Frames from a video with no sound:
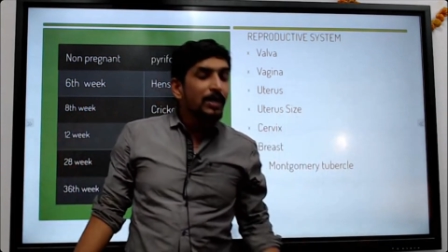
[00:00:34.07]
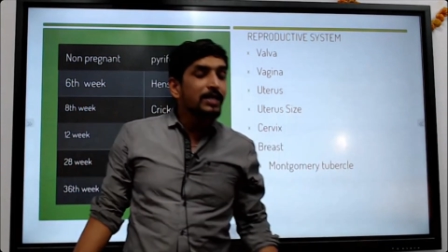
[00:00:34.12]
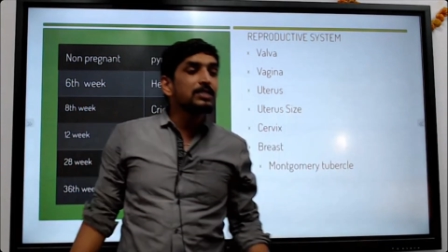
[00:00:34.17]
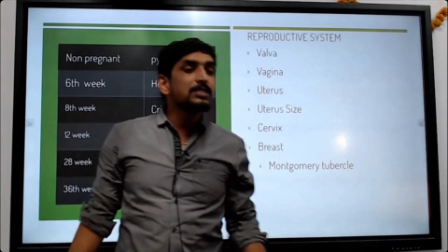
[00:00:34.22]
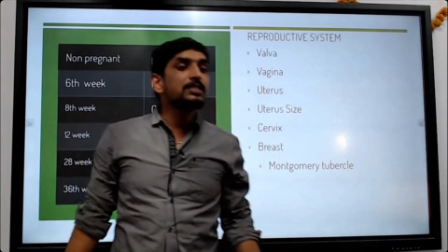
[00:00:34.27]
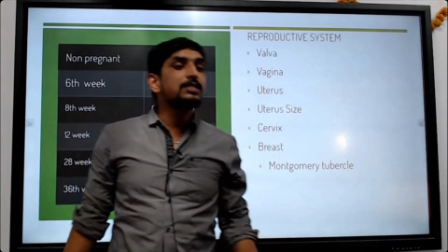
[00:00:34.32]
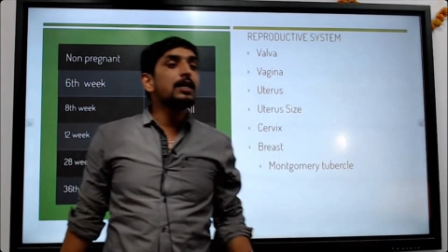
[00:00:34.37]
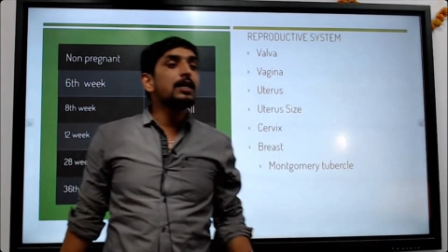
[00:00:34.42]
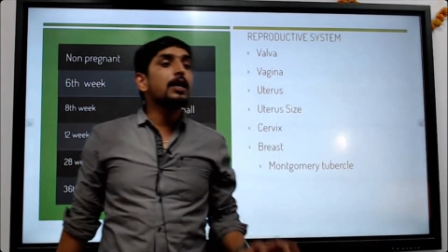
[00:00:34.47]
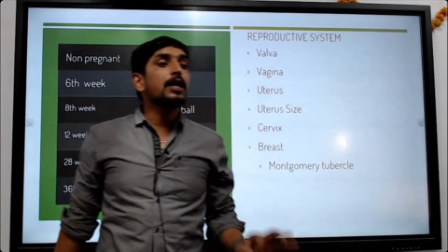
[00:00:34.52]
Once
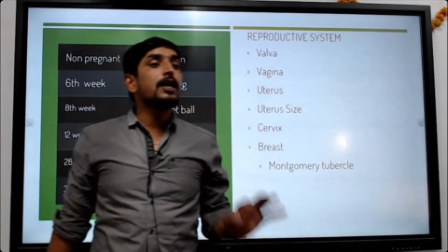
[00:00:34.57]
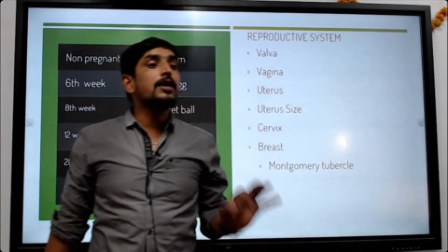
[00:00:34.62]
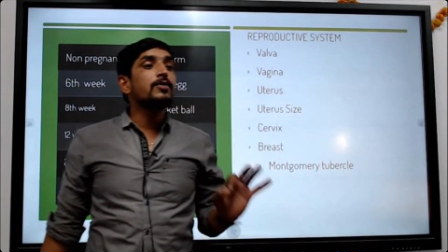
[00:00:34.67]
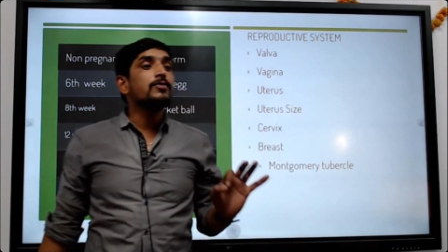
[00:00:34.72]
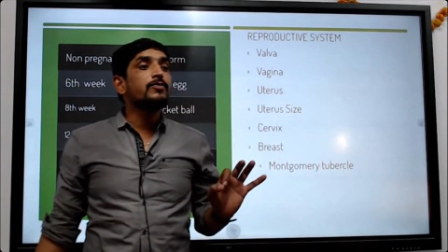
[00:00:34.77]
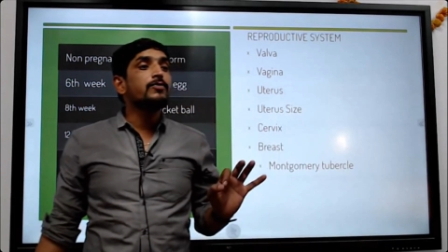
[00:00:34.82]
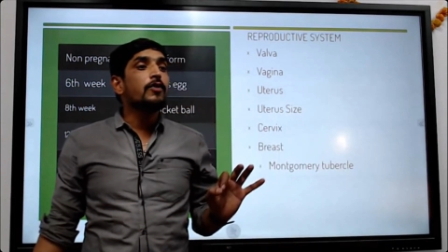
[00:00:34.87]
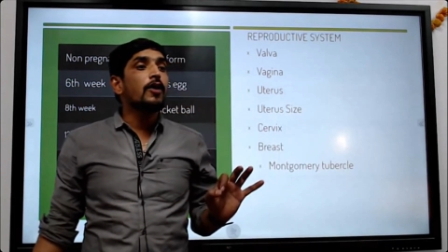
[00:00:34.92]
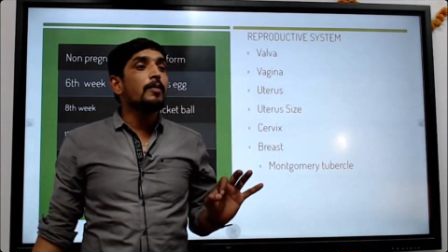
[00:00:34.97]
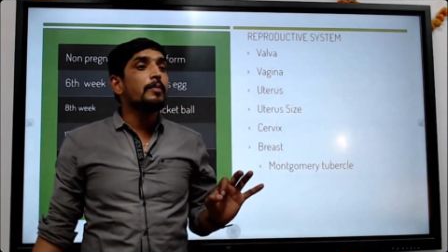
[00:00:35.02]
the
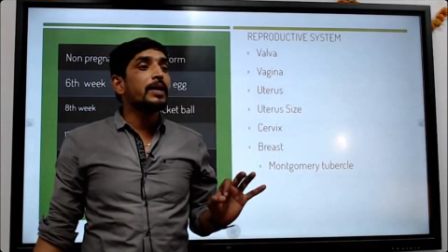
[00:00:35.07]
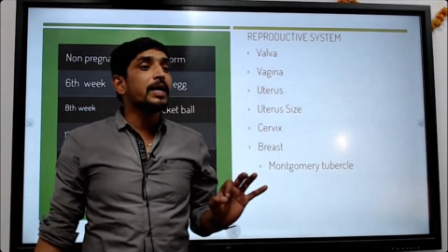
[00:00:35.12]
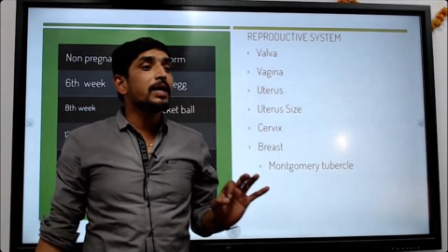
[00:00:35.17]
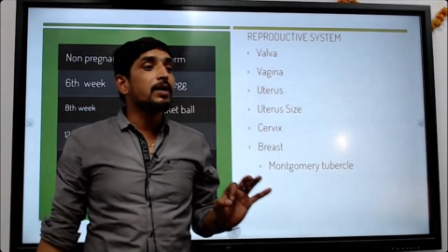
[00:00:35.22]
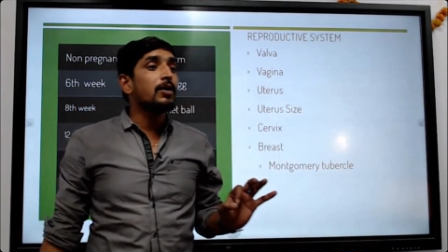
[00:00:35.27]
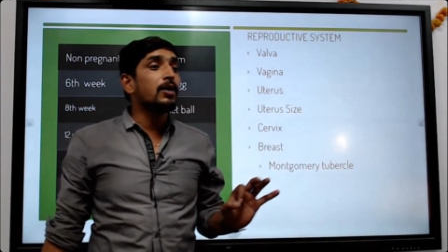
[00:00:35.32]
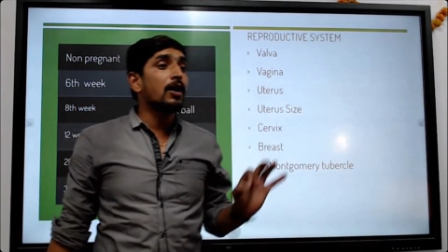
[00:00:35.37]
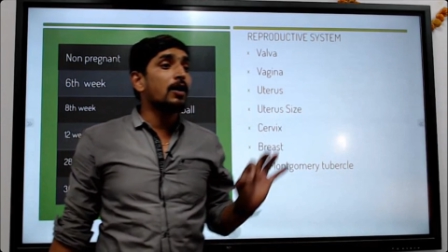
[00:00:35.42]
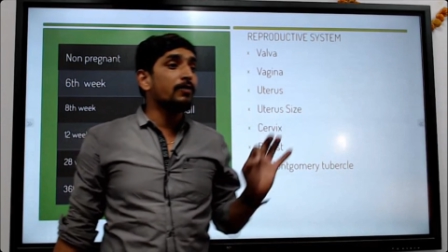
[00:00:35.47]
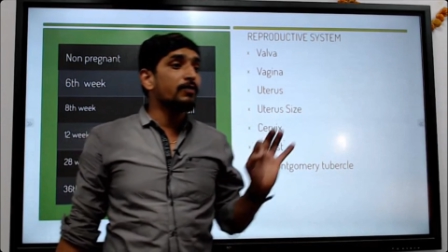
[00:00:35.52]
conforming
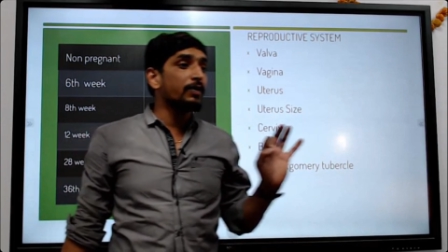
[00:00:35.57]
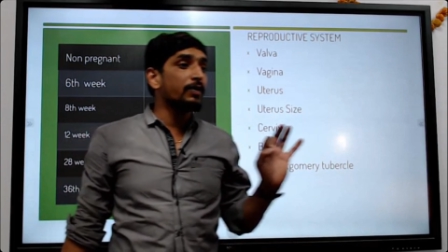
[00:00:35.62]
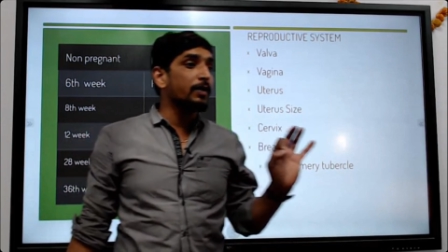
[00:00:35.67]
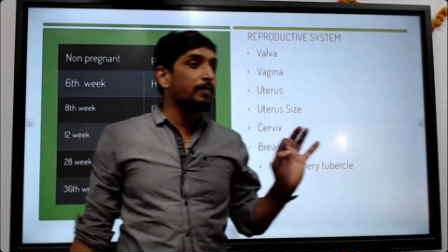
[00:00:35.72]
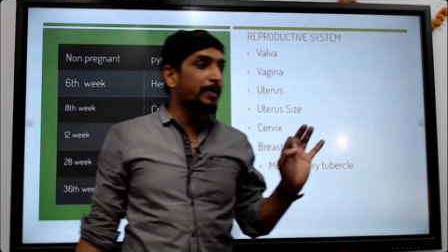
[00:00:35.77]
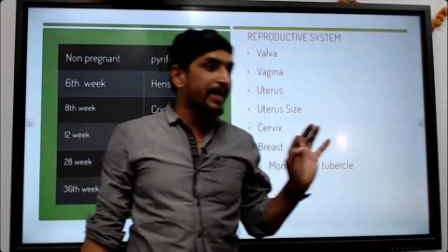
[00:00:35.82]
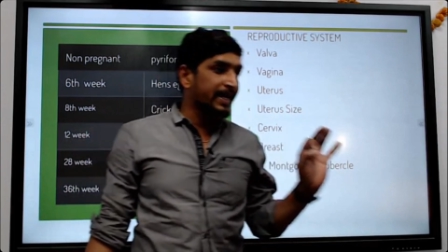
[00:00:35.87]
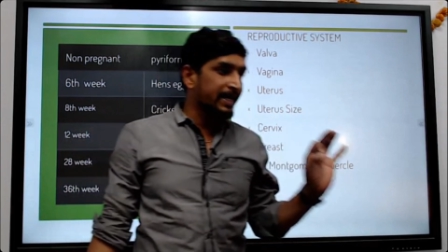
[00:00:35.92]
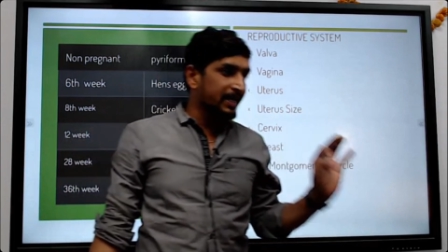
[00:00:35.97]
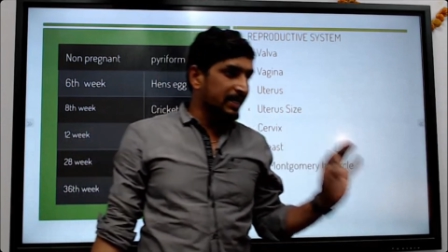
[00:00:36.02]
of a
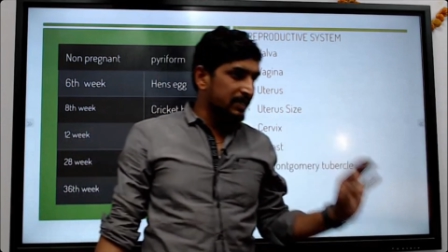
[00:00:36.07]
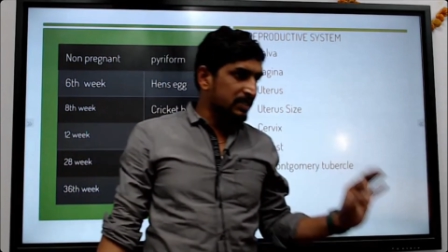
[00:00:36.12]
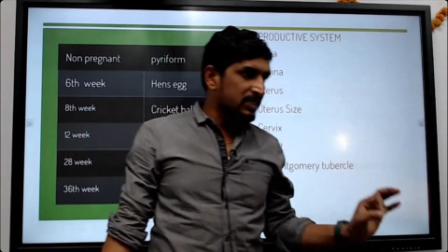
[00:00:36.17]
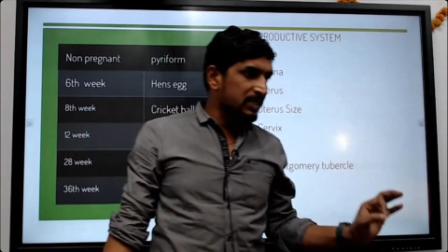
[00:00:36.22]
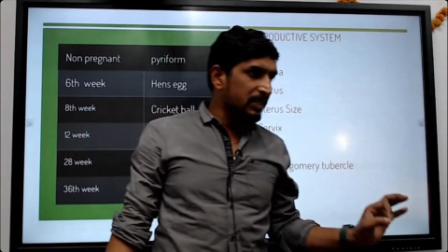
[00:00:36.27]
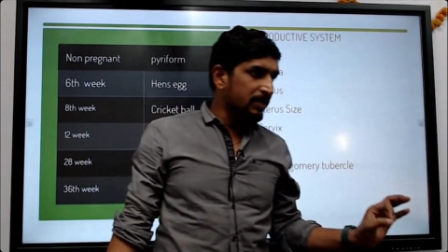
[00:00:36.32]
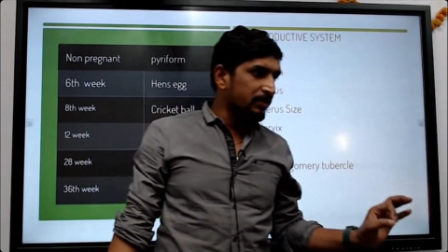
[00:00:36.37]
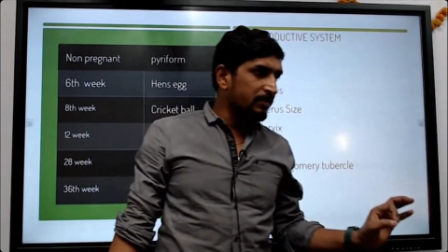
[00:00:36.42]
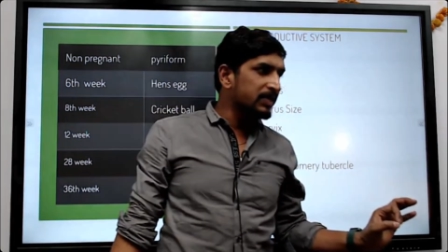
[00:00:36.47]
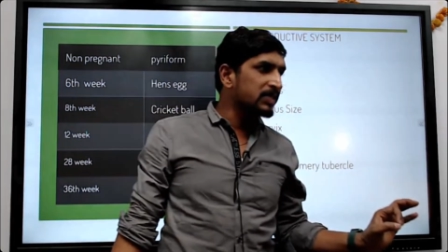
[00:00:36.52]

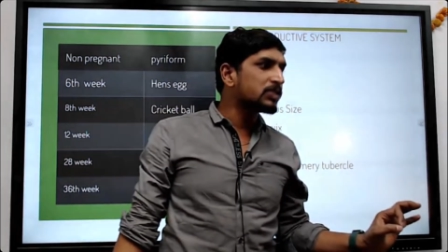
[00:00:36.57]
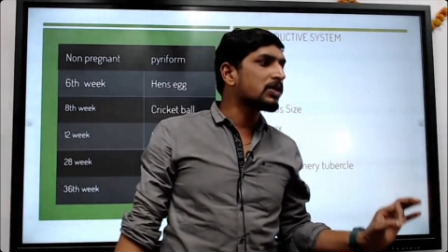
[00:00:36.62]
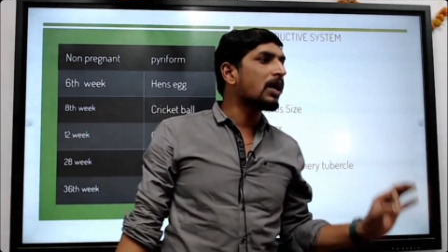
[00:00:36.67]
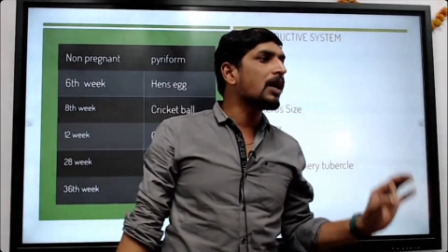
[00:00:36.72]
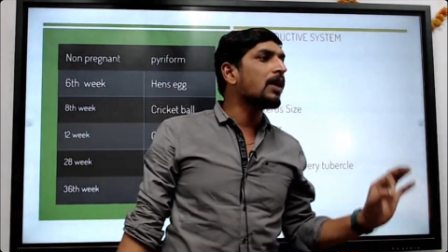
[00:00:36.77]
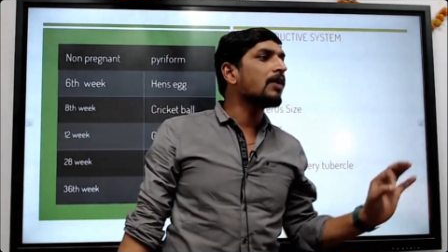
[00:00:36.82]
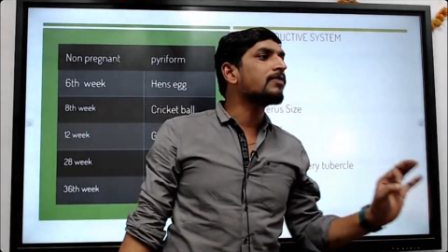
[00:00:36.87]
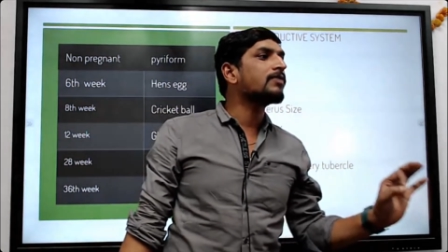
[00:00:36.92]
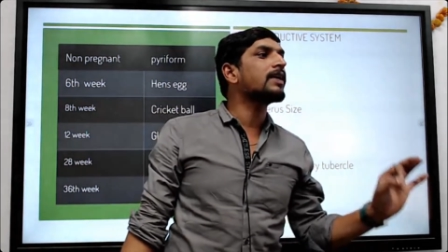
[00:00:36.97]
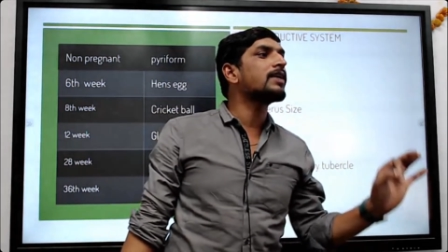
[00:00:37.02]
pregnancy, means
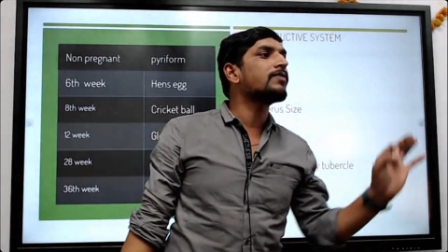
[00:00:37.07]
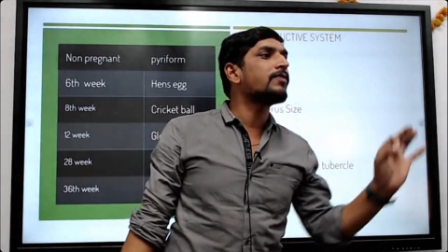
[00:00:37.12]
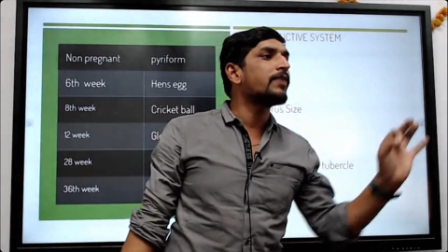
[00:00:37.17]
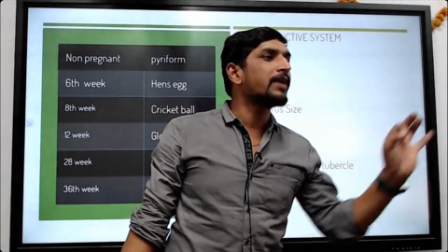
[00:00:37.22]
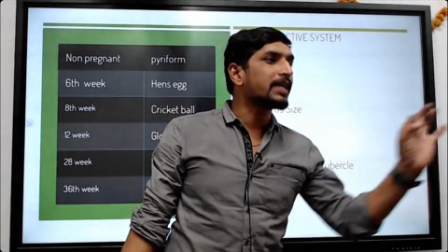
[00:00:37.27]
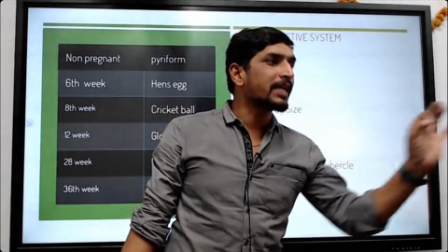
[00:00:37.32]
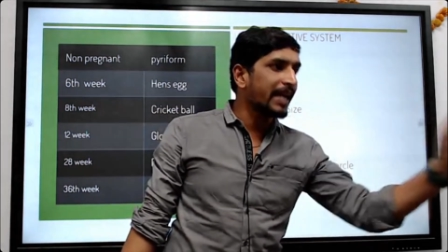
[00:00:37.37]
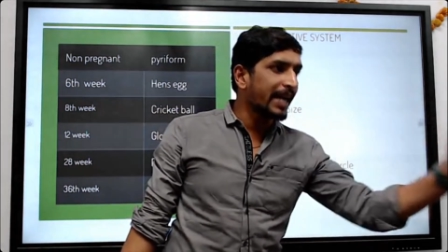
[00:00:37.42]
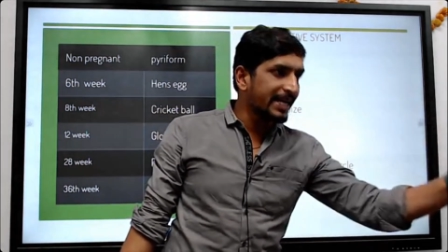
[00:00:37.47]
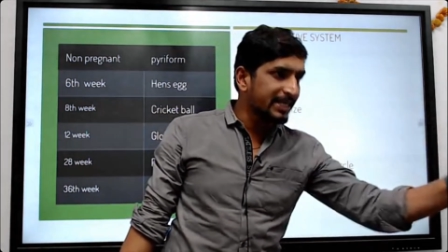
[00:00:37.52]
after
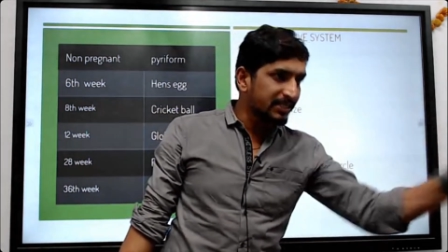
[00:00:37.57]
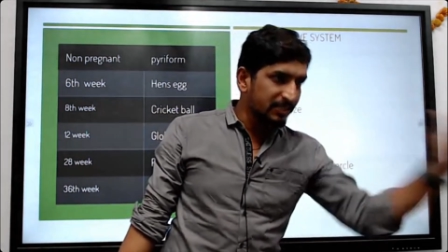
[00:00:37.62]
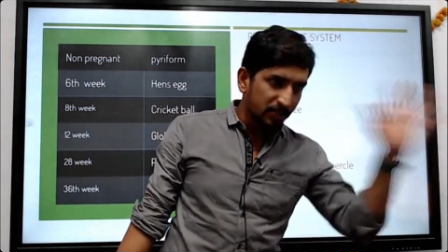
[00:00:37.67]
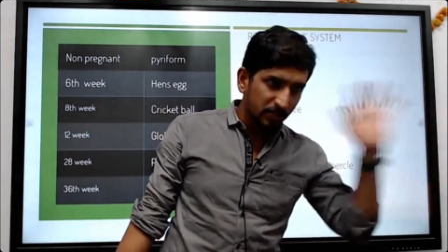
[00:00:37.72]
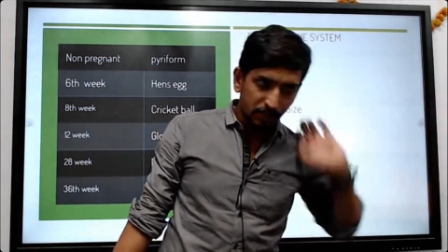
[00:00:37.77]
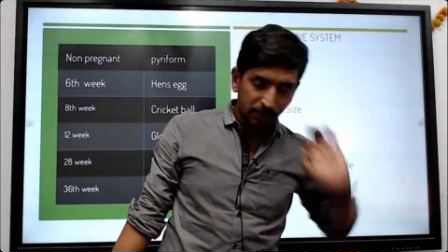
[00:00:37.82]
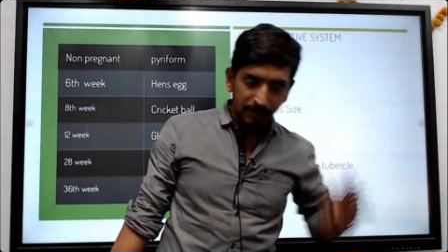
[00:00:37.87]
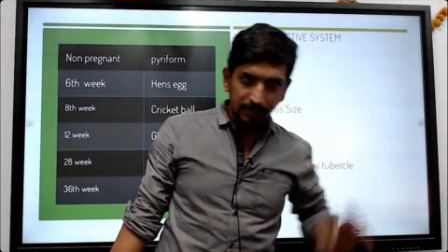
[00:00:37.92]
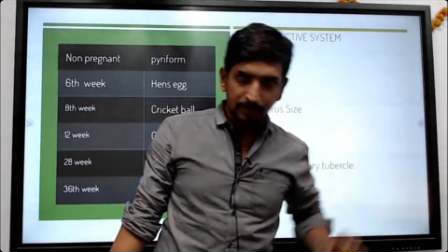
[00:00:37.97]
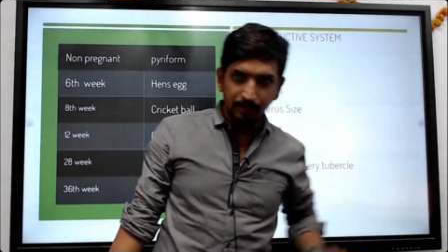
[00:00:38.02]

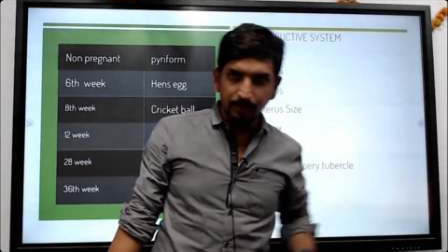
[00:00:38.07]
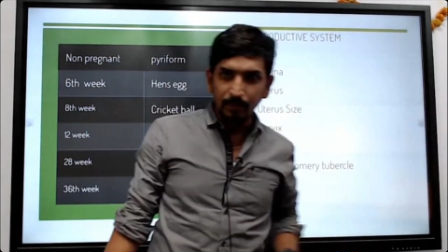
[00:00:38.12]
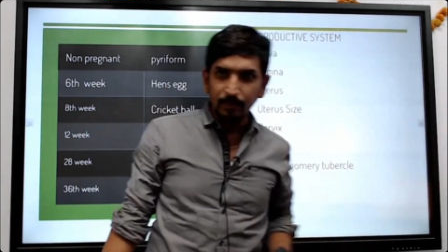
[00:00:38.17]
fertilization,